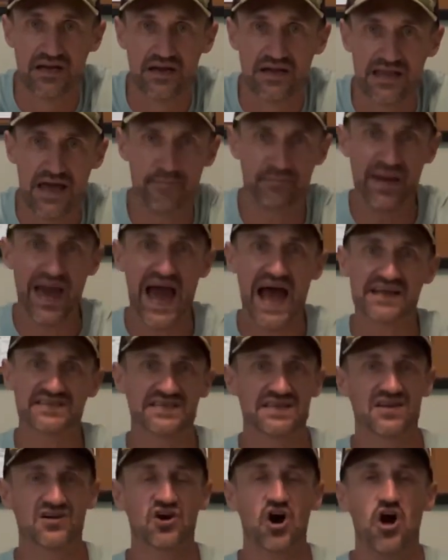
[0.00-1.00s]
They pass
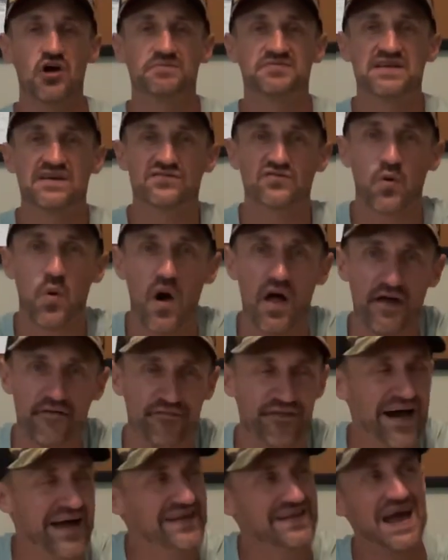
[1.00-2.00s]
it. They call themselves
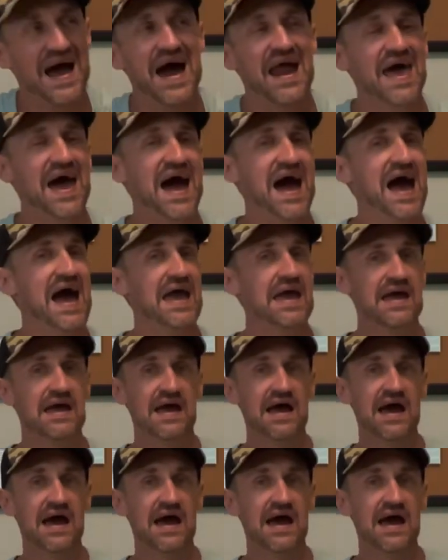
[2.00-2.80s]
qualified. Not I.